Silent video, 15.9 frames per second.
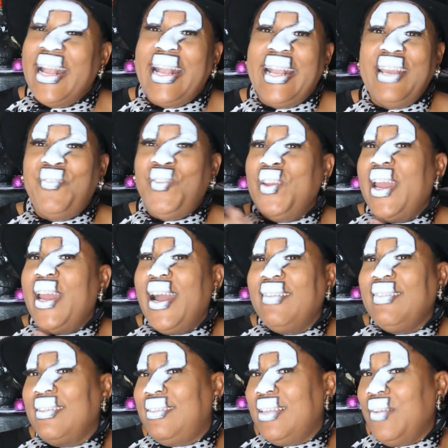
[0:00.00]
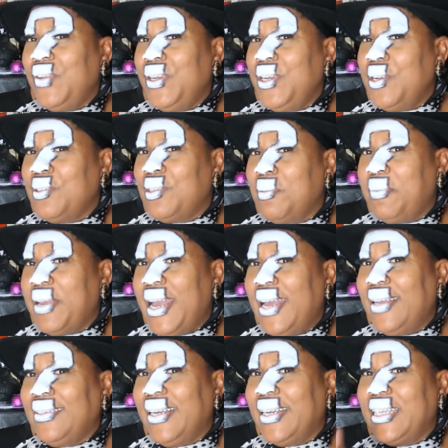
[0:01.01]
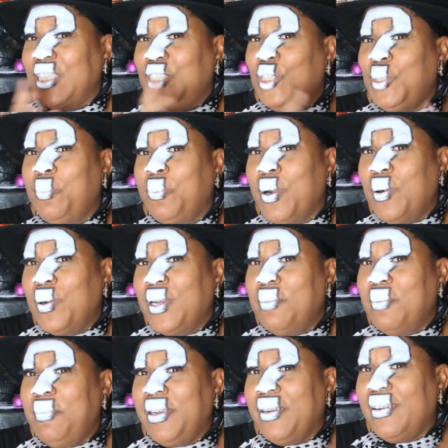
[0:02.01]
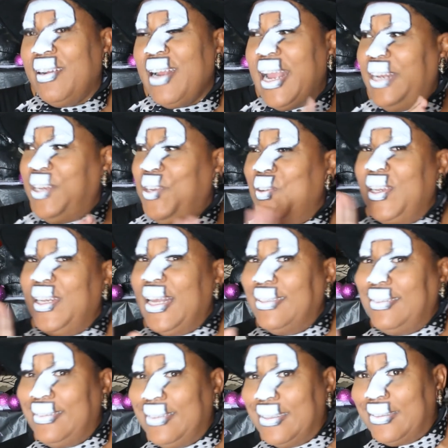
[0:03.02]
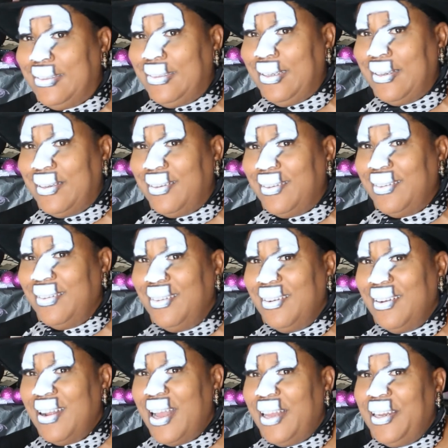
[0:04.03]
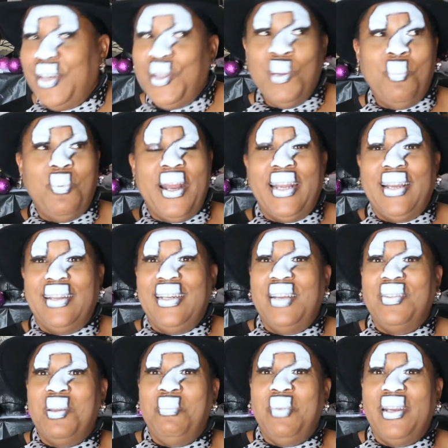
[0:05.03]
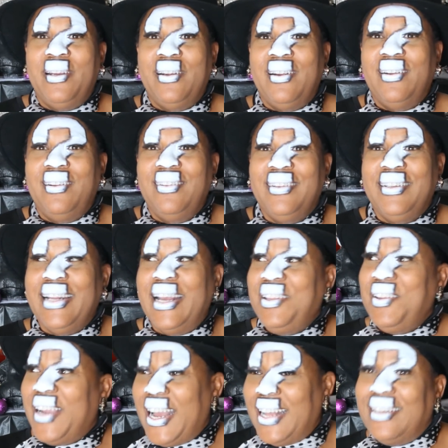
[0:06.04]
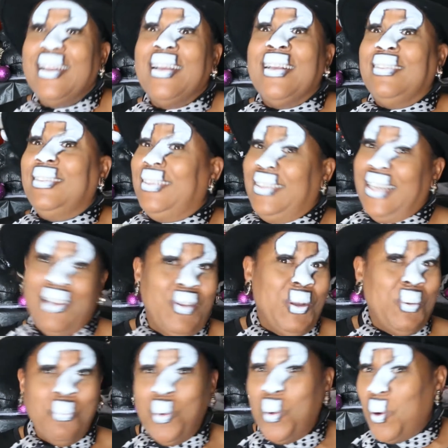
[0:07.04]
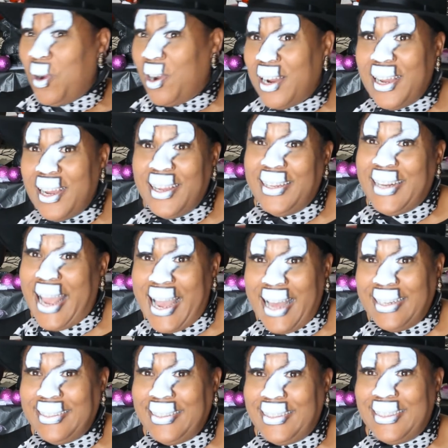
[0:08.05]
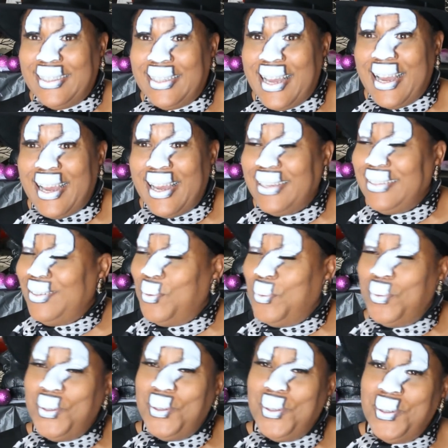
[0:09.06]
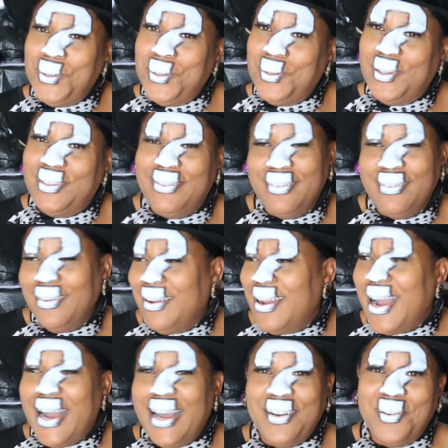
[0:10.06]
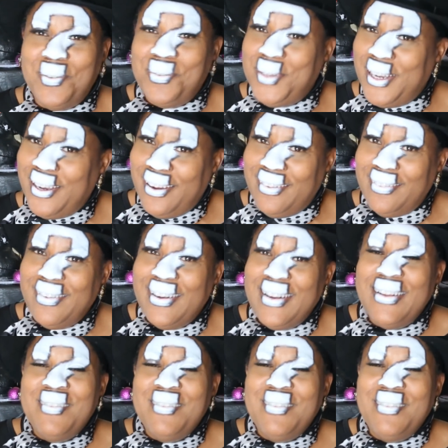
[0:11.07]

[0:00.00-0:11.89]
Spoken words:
If you have the 7 years of bad luck because you broke a mirror and you're in that 6th year, and then you break another mirror, now you got 7 more added to that. Woo! I don't know.